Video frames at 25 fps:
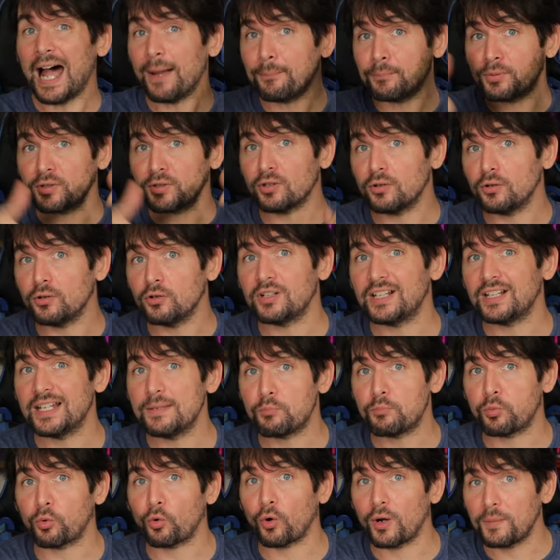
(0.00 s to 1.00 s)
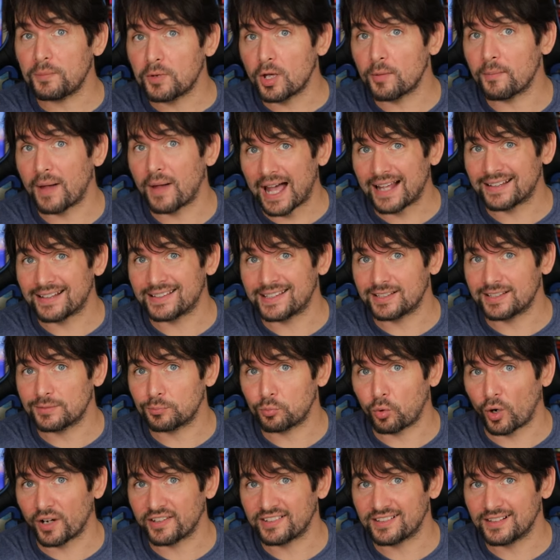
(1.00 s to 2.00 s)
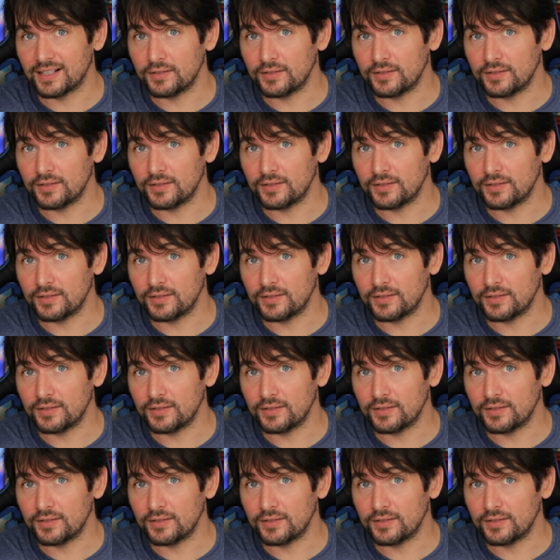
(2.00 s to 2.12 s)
absolutely premium at this price